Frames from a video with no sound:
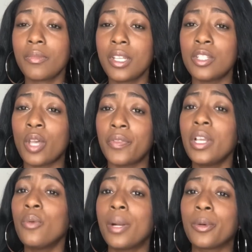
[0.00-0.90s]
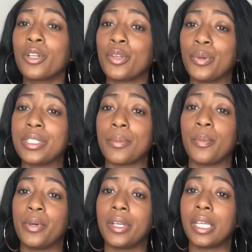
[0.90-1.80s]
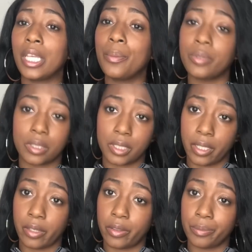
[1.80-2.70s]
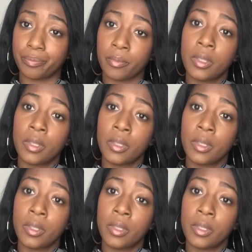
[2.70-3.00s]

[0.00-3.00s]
So I think what I'm gonna do is I'm gonna put an ebook together,